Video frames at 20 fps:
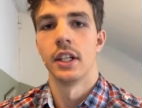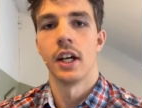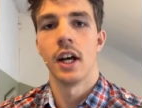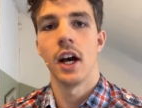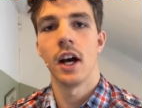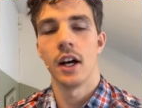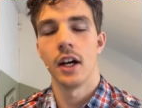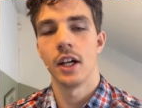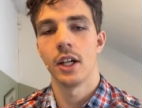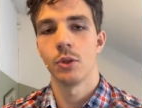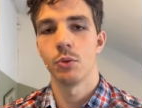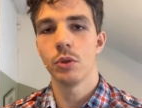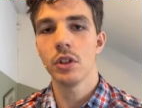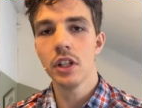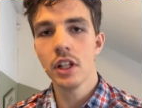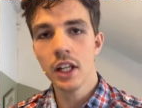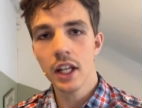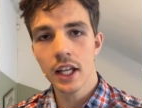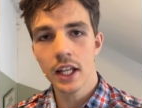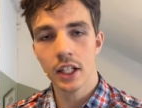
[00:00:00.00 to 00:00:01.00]
I would
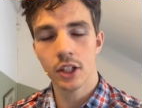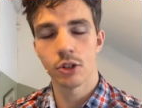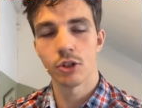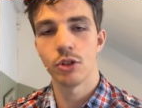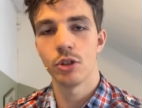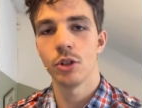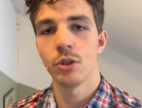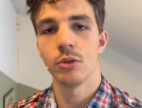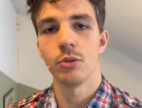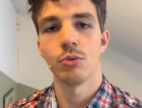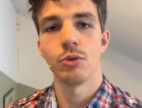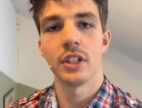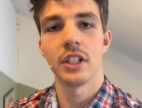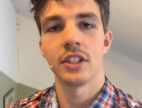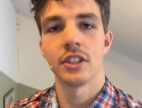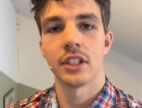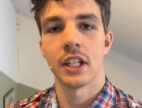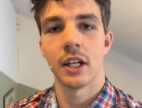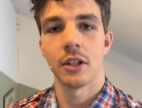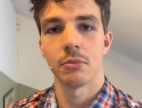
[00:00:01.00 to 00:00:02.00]
like to
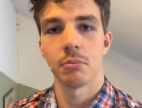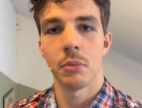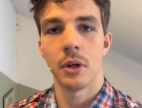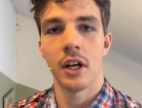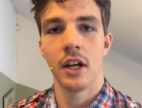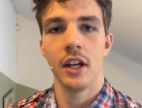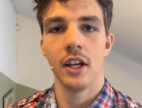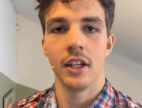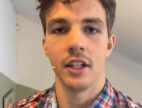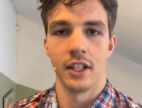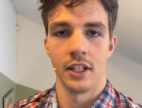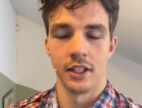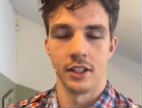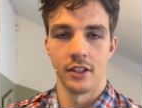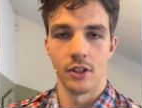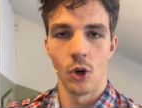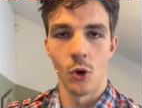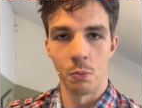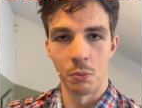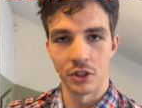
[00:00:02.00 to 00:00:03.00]
reach out my
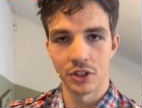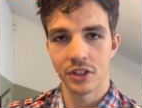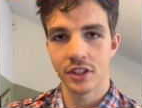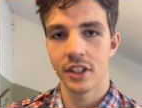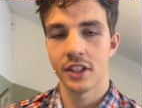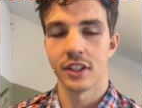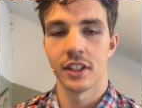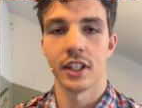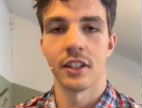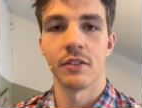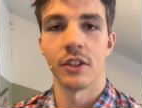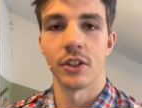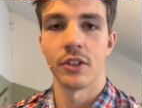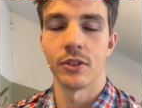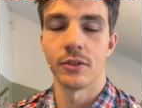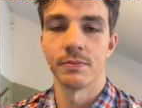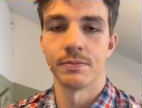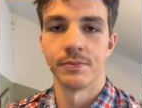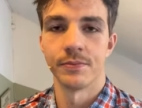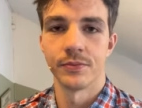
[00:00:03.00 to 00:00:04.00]
hand on my sit lemon.
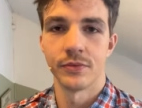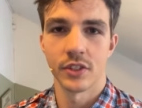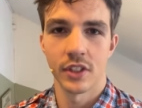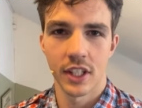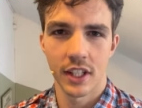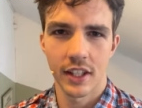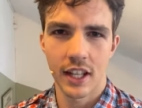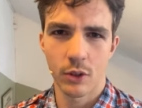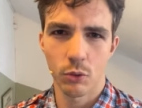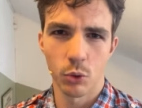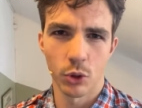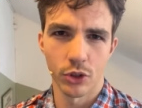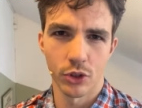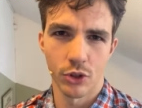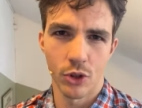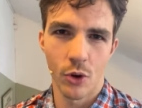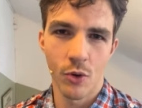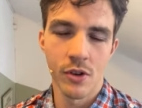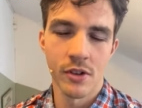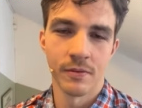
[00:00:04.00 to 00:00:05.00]
That, that one, you
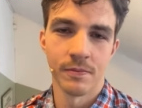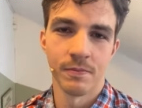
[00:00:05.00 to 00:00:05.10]
know.